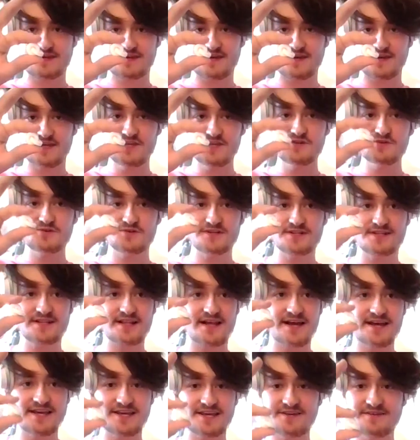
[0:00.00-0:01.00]
Is that an
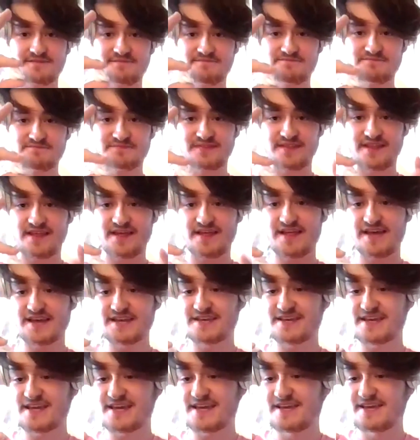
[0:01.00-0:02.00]
original? Like, is it the, I,
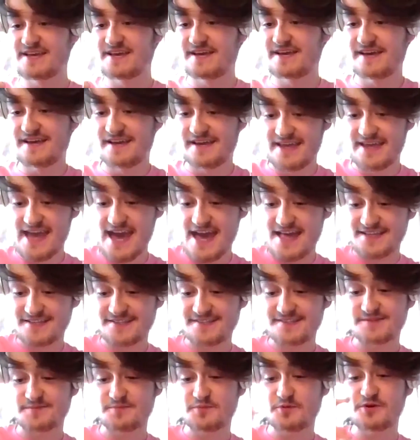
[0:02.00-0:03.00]
um, yeah,
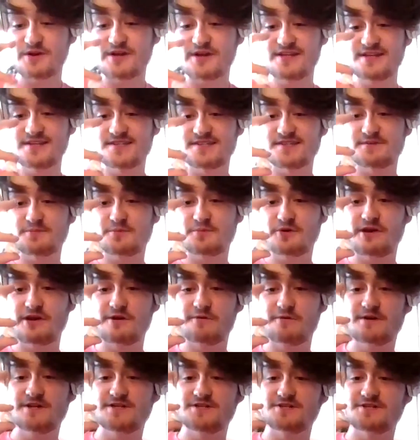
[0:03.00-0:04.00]
this is, pretty, this is a
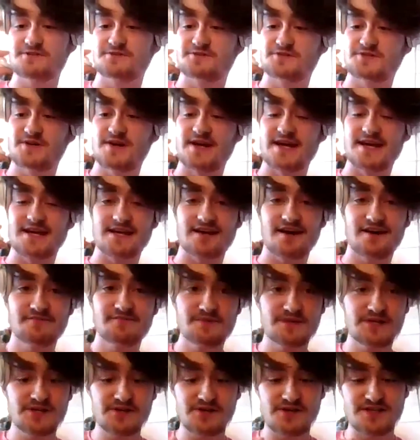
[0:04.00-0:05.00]
pretty original trick.
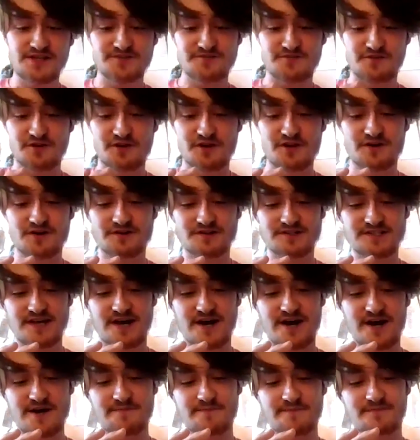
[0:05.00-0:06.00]
I've been doing this for a long
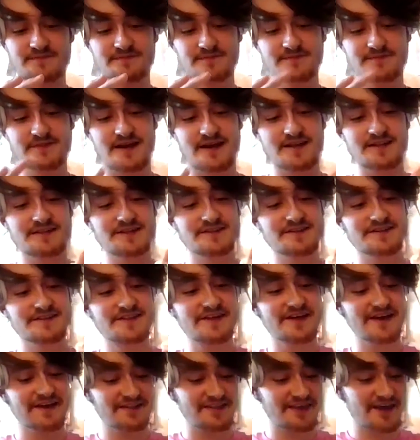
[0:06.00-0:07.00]
time. Like
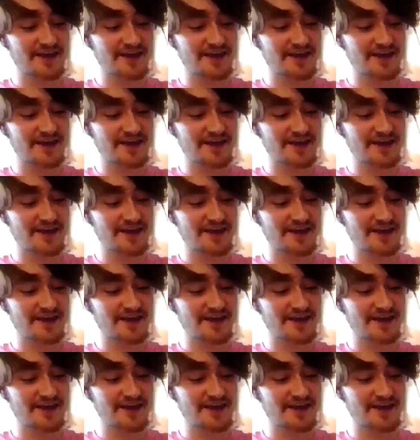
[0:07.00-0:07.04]
the,